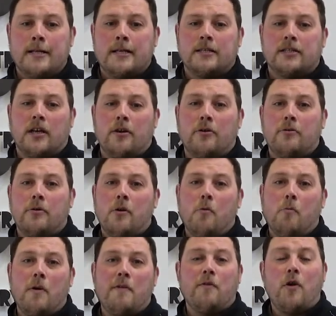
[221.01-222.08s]
So
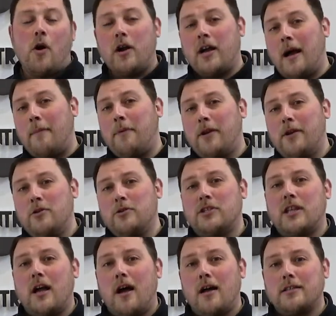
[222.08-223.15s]
we've got a couple of new
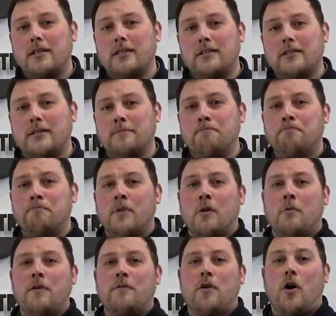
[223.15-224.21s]
starters.
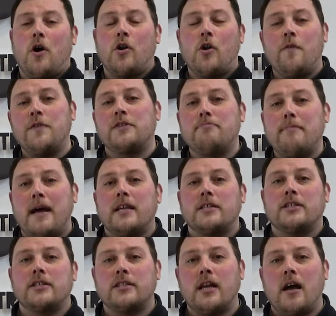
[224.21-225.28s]
We've got an office
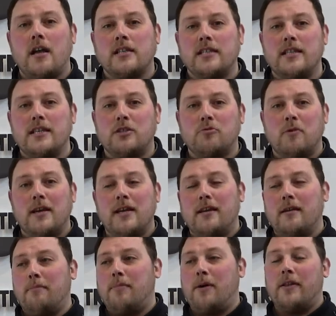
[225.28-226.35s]
manager starting this
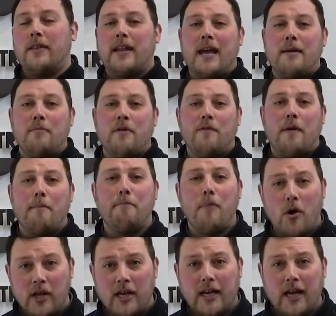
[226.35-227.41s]
week by the name of
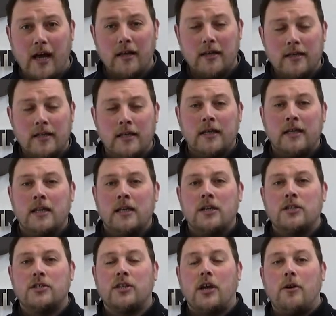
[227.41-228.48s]
Monica.
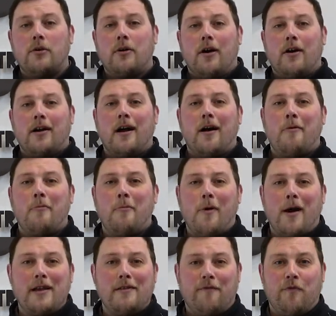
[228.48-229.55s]
So I can't
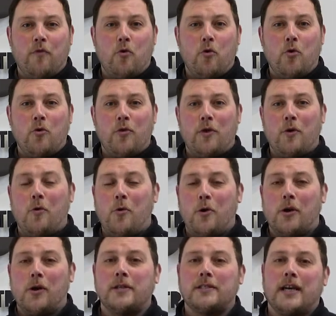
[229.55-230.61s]
wait for the
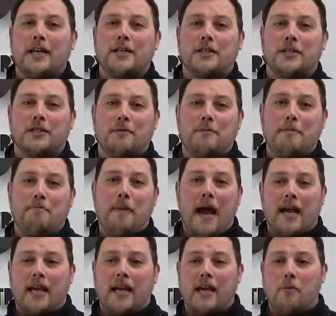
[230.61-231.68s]
organisation to be
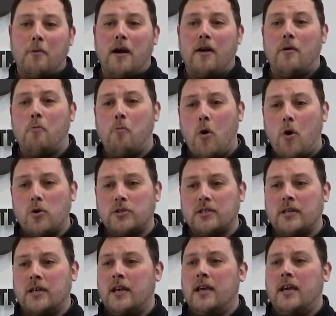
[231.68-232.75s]
back here where it was,